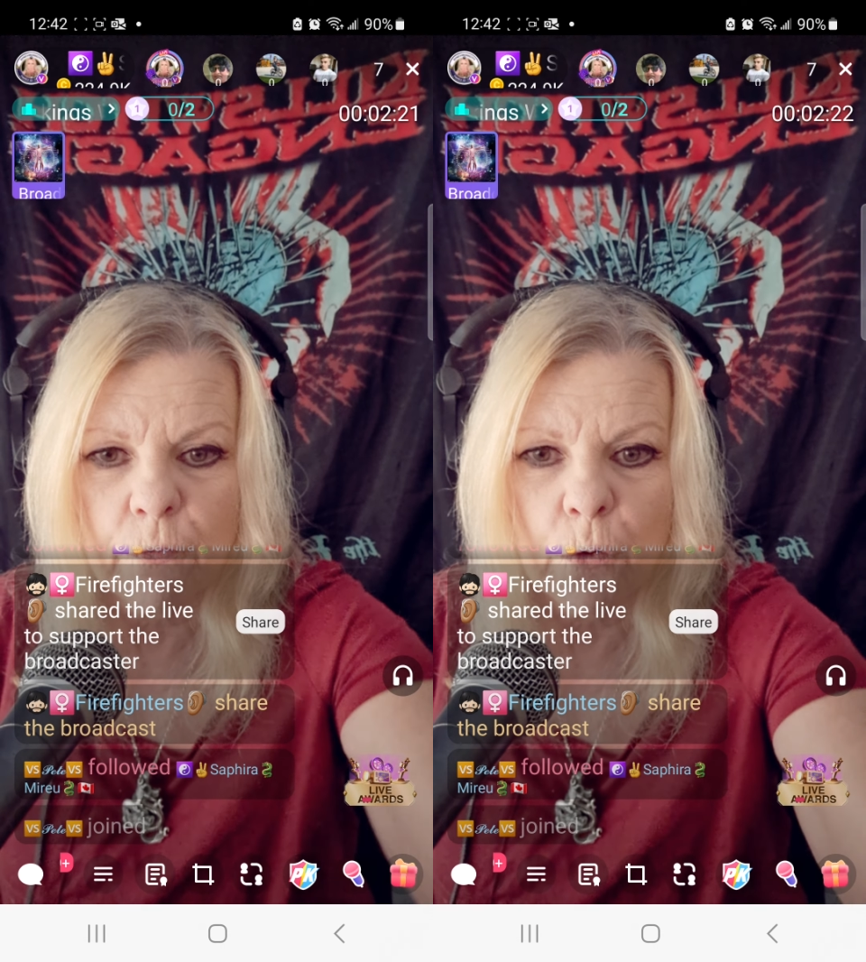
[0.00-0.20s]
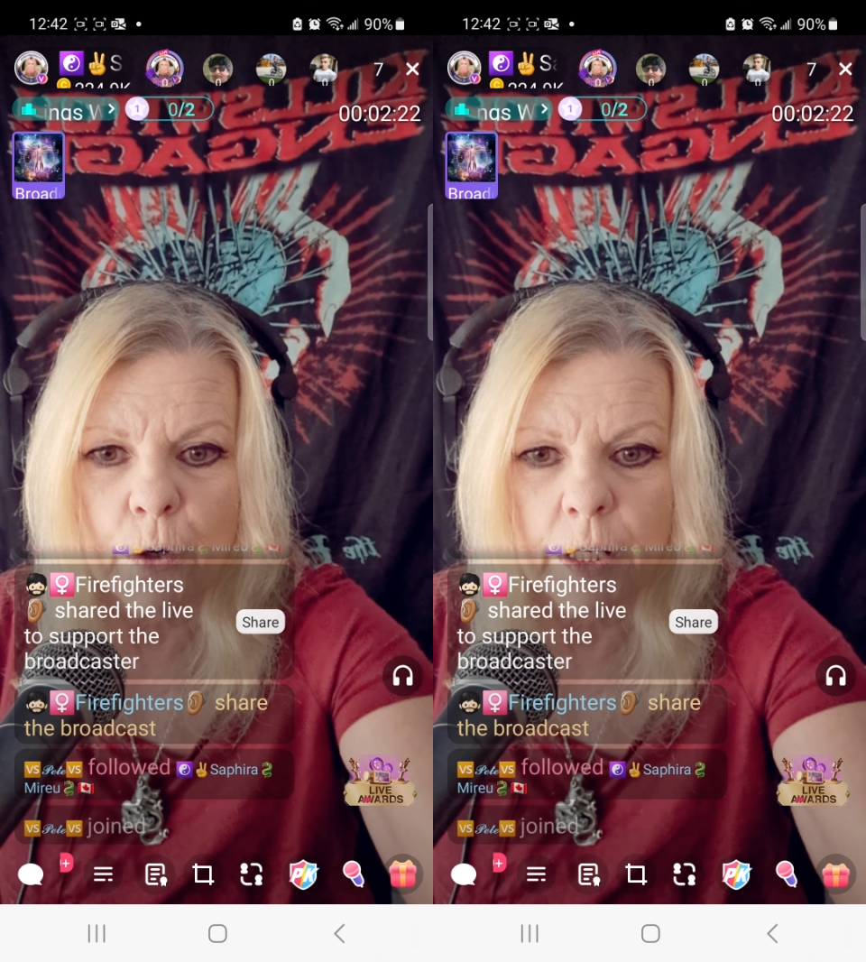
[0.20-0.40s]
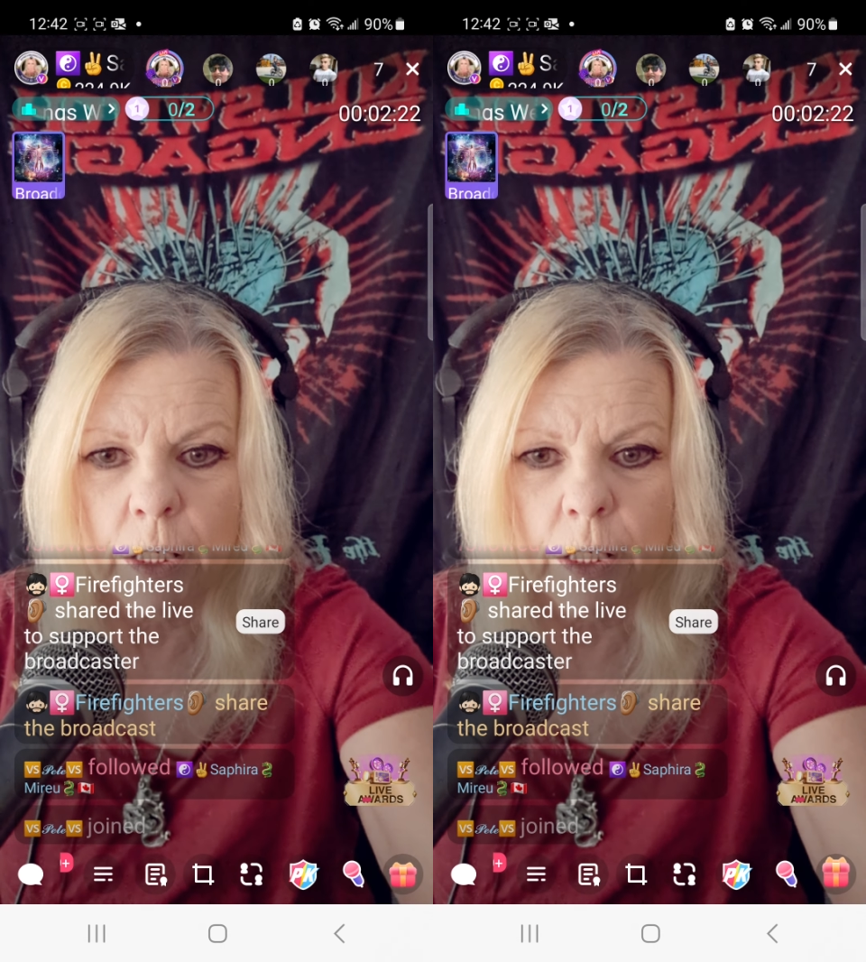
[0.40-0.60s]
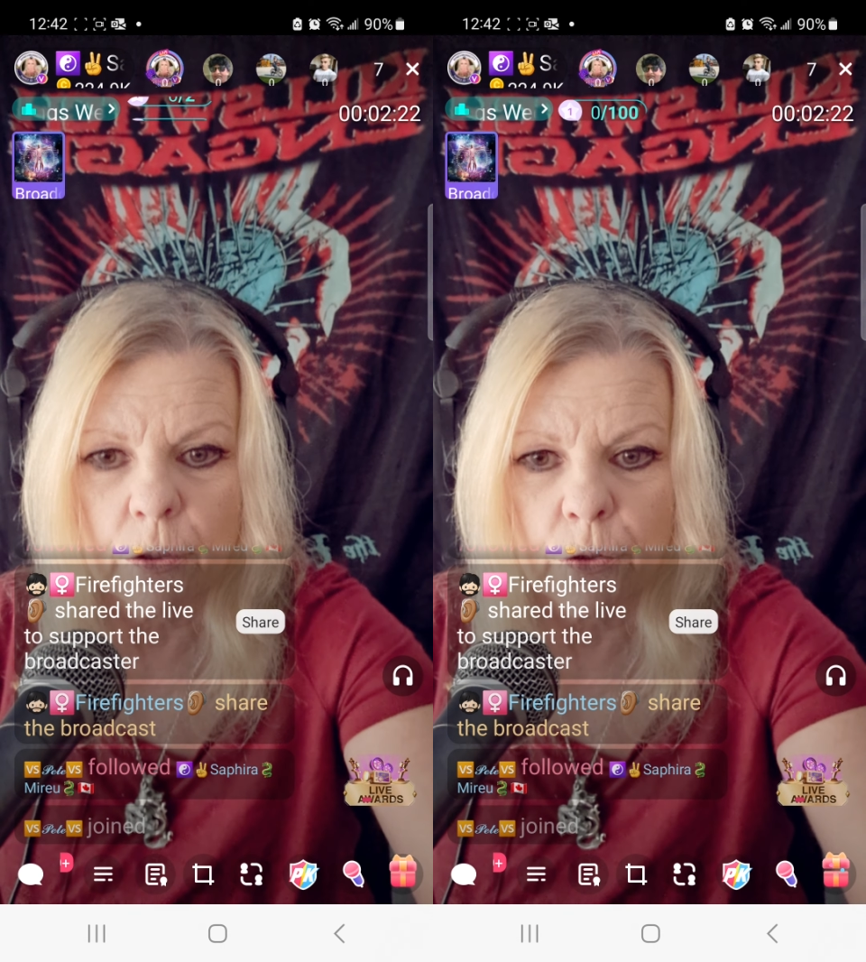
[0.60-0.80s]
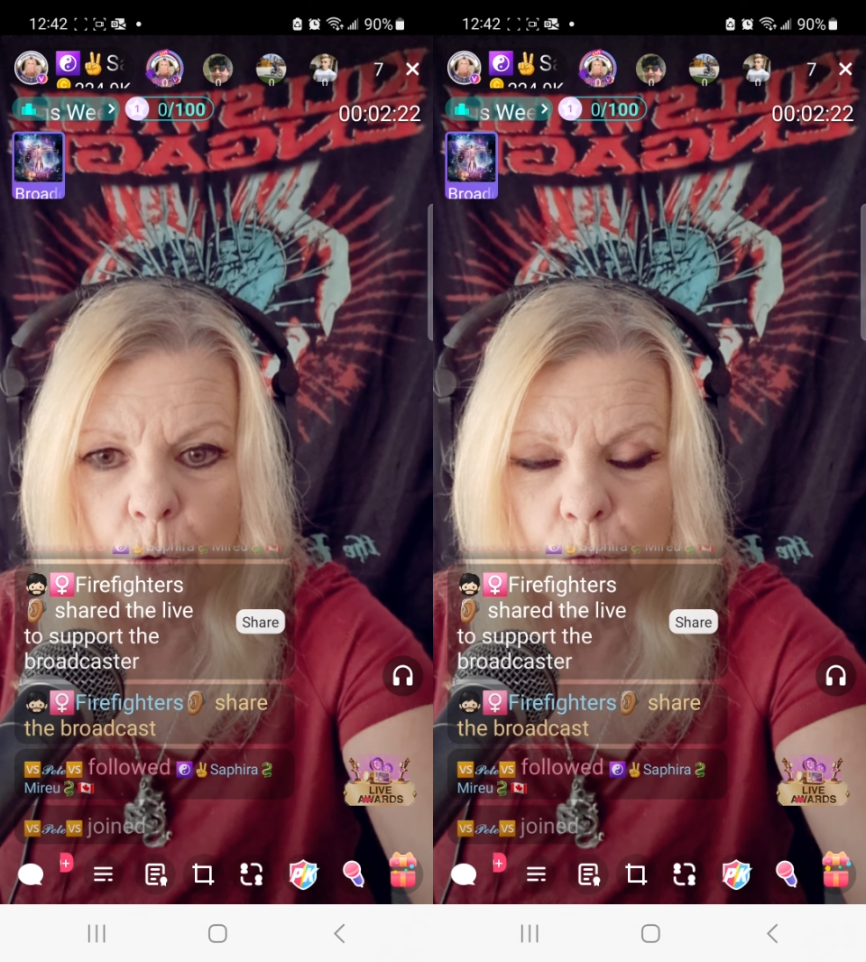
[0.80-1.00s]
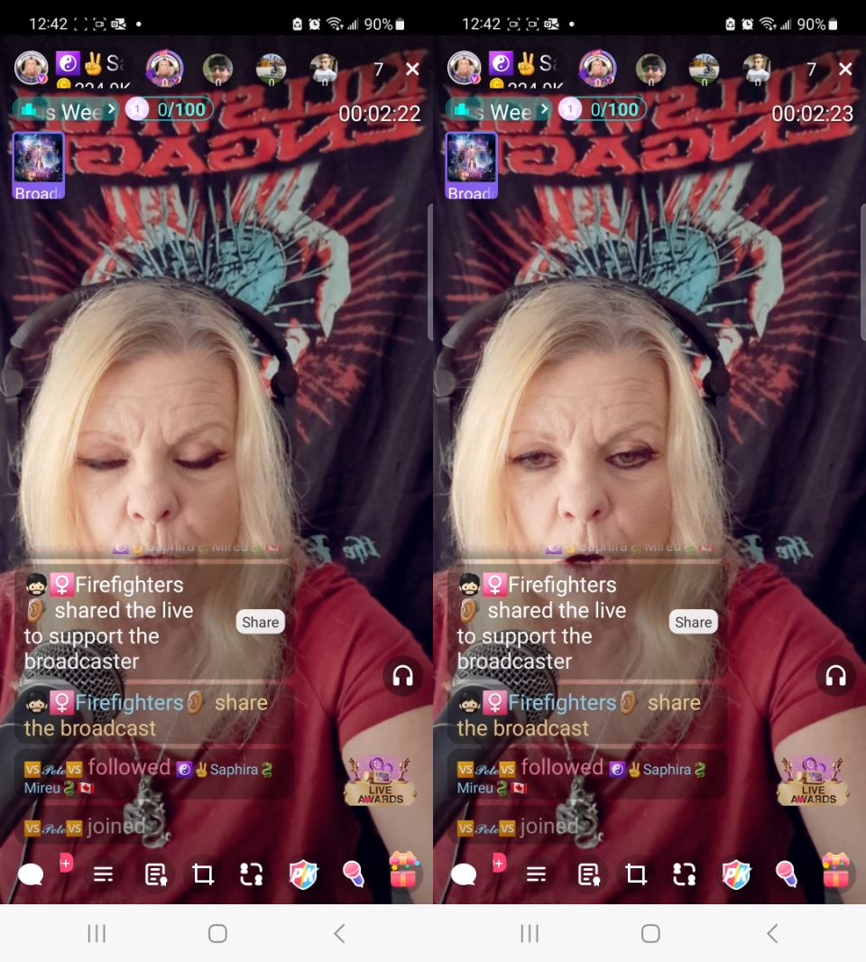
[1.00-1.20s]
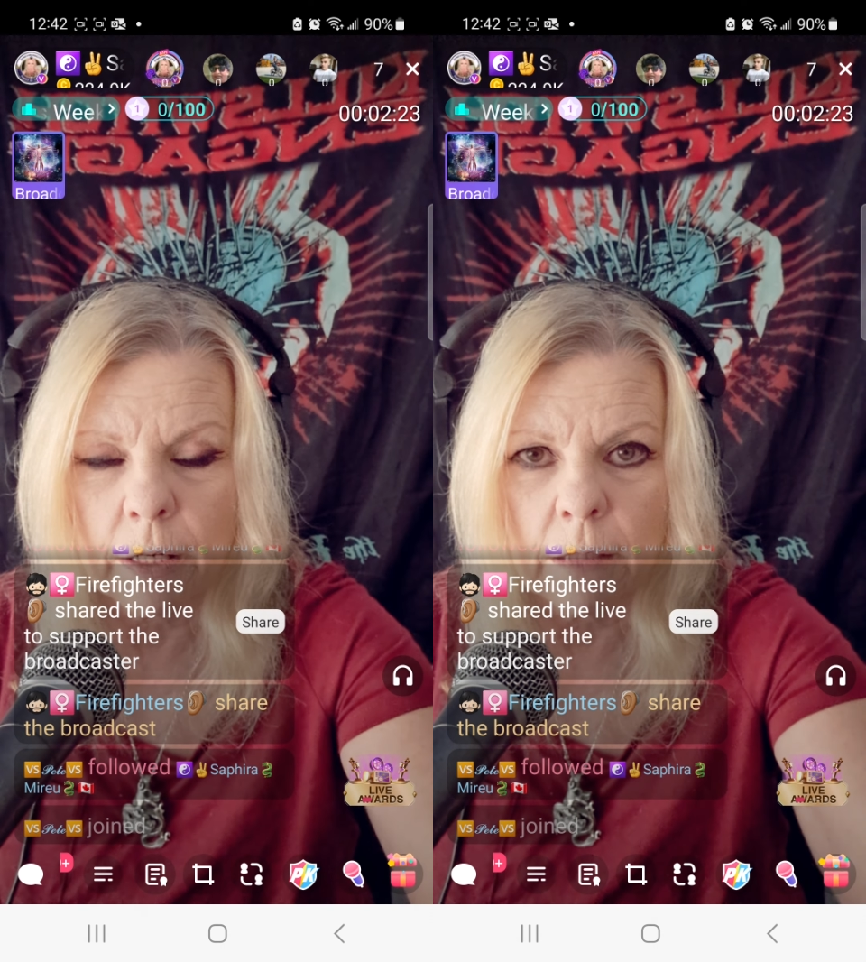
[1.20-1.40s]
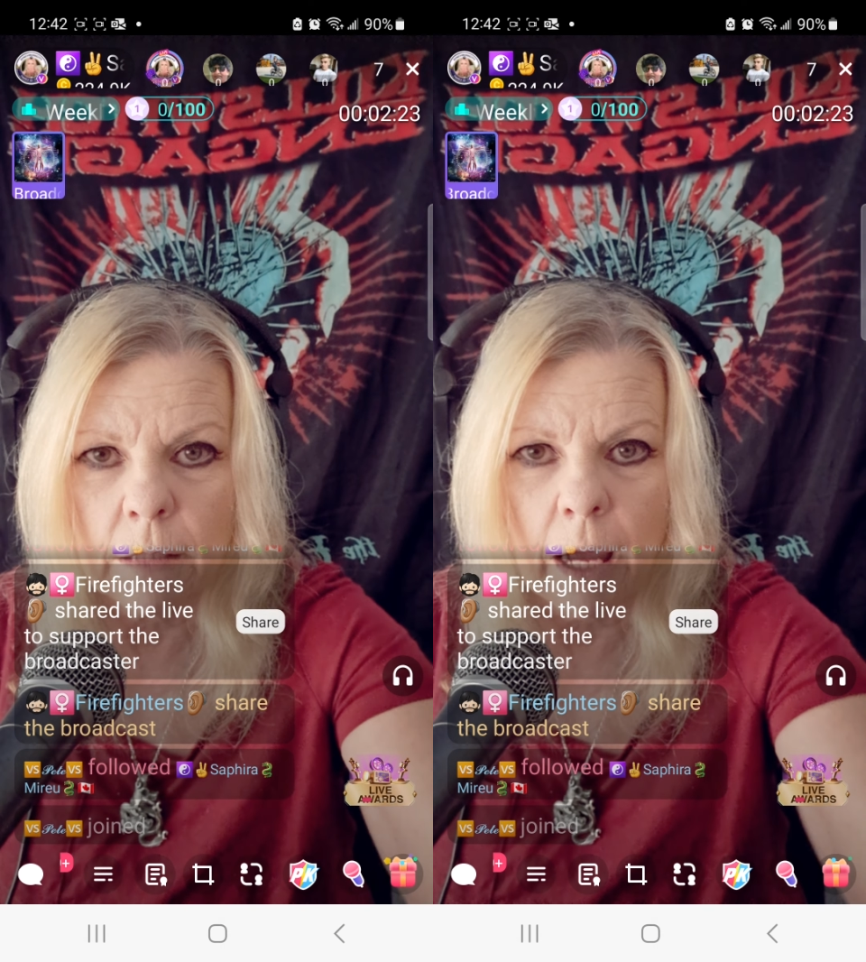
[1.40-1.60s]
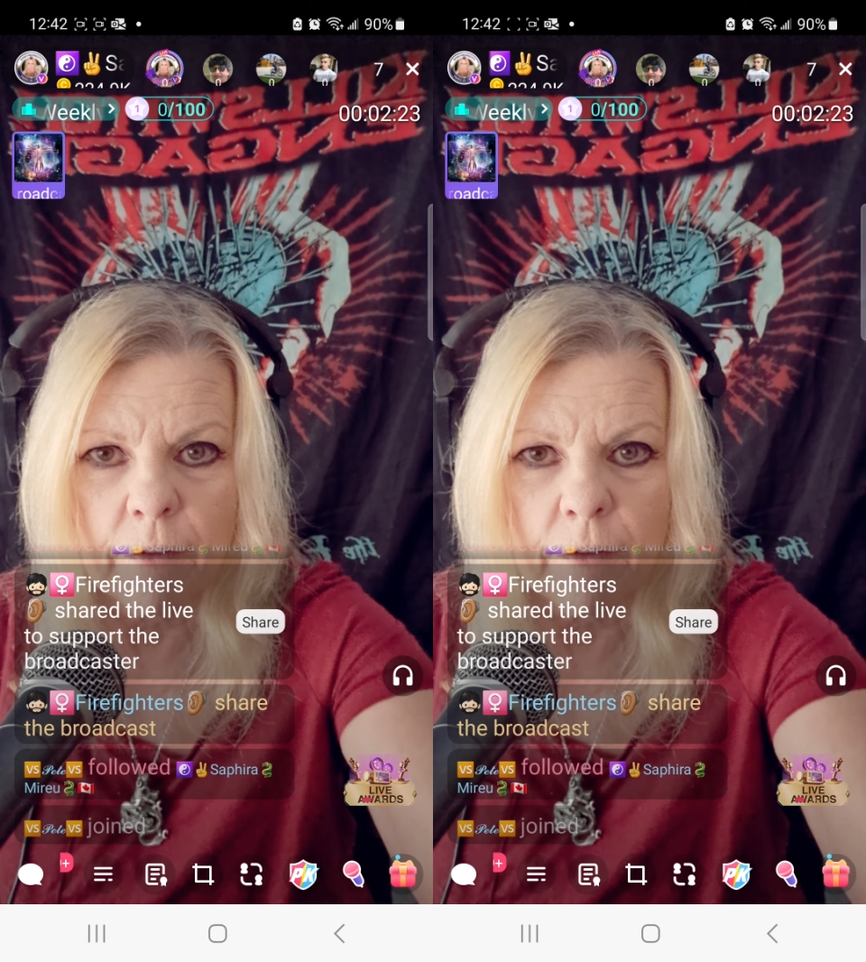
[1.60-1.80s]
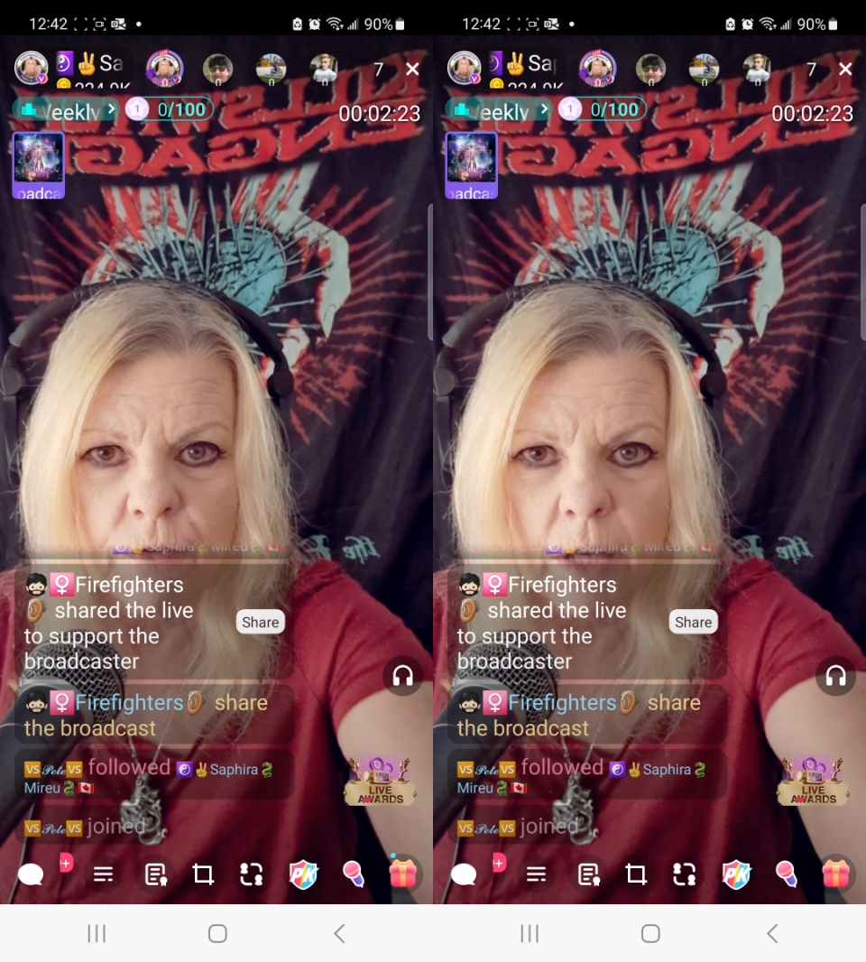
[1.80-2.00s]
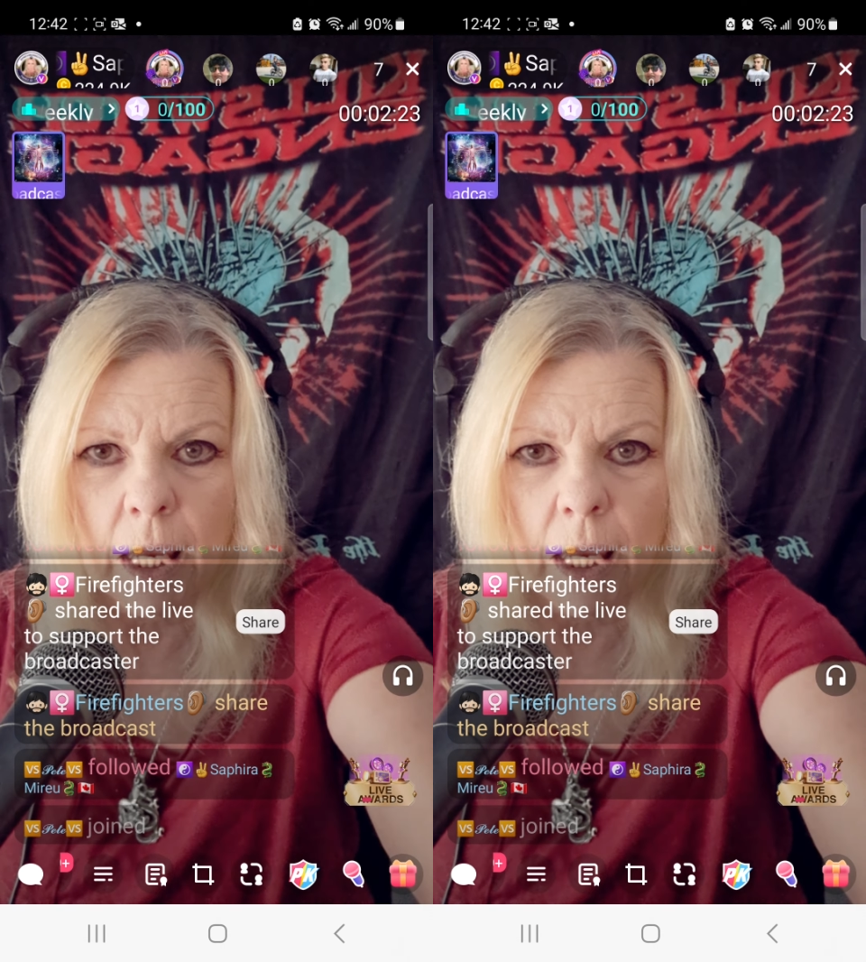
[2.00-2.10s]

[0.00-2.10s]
you'll know you've got a live day.